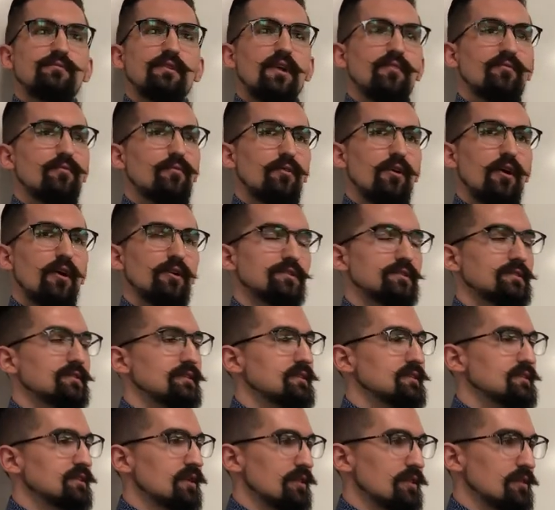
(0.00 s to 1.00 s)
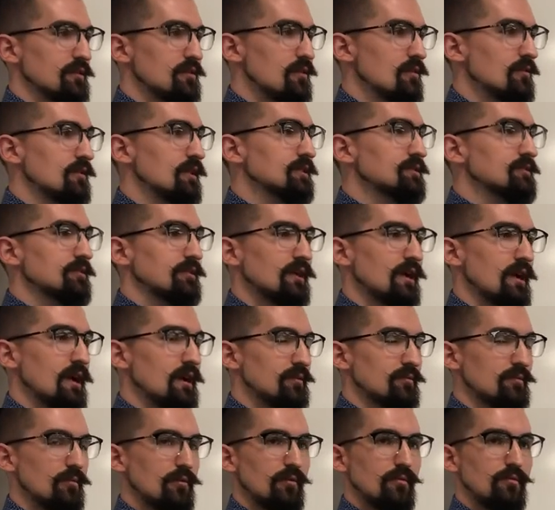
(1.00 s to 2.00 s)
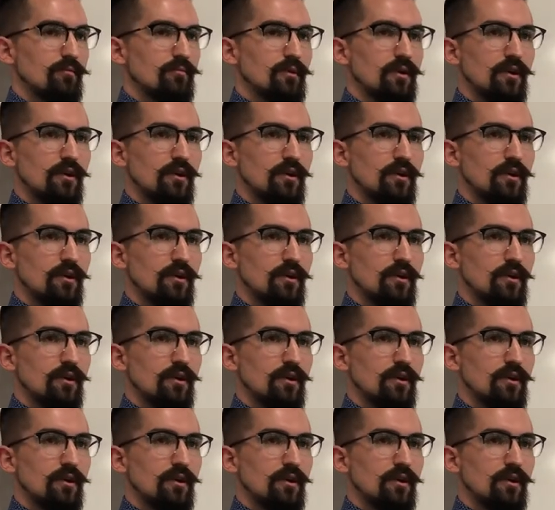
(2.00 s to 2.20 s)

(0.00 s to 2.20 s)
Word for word: everyone on, is on their own, hunter-gatherer,